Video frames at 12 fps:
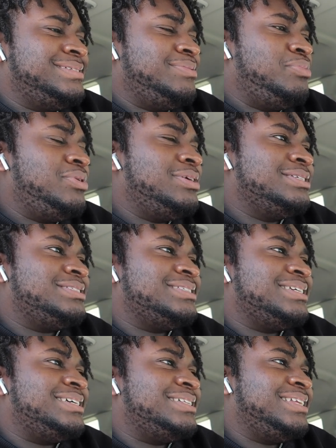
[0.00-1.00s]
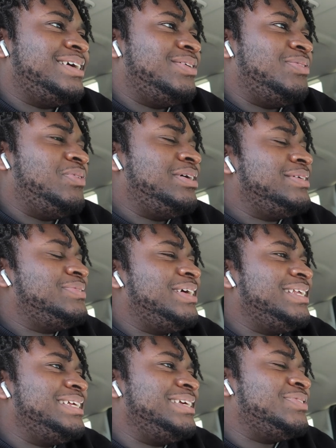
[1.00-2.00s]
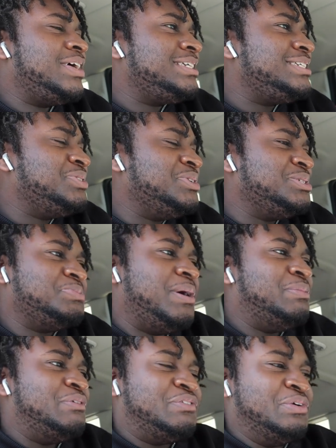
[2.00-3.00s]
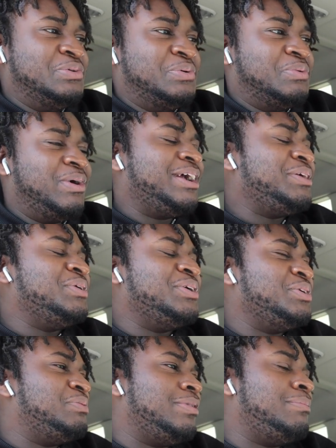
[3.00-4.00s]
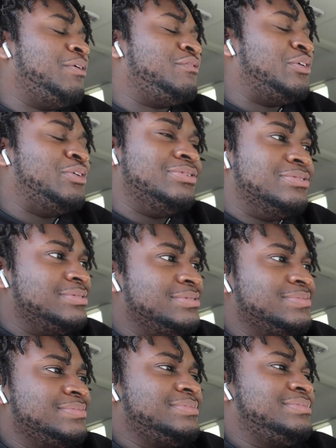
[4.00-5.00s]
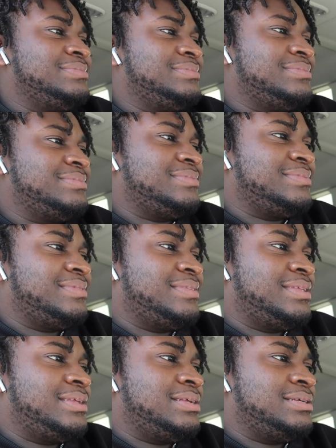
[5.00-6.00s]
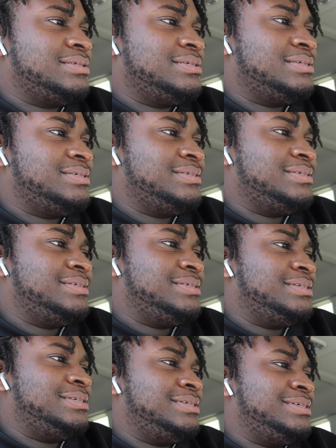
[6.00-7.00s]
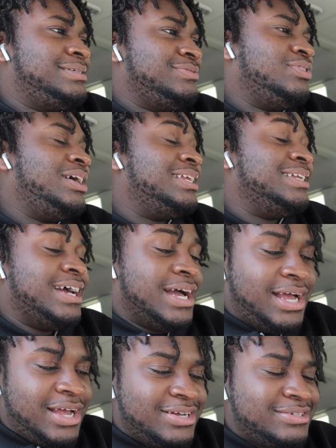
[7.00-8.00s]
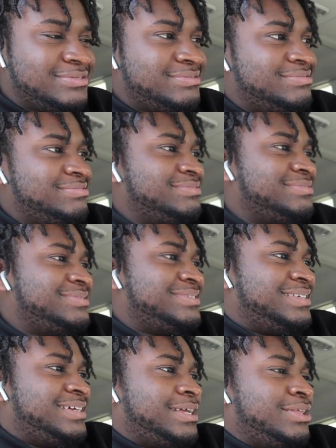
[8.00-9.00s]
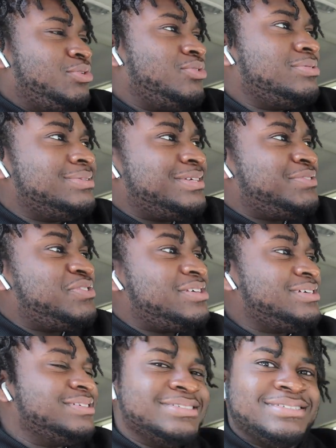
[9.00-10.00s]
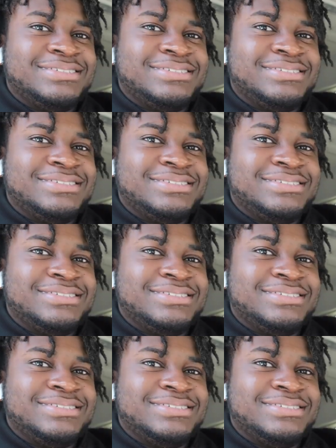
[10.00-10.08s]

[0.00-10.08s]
This boy is a clown. What? Why did he? Why is he on his mama phone? Why are you on your mama phone? Cause we looking at houses, bro. Right now. You don't live here.